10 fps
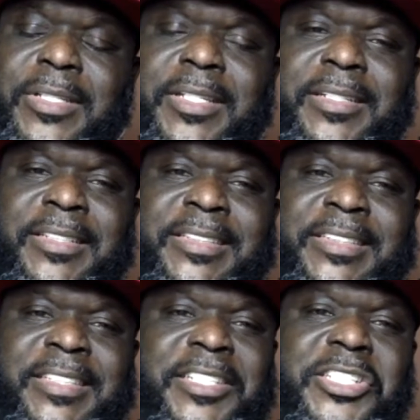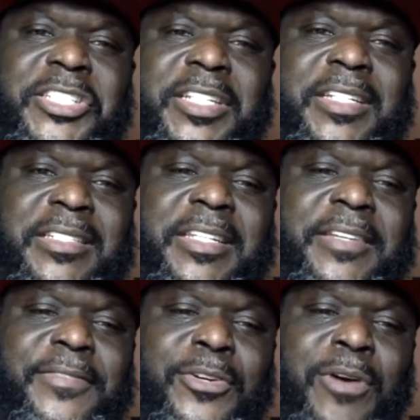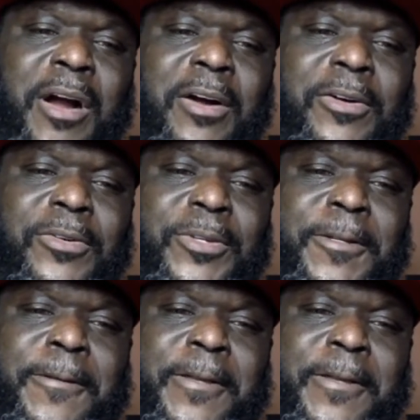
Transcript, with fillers: And then the G is give your all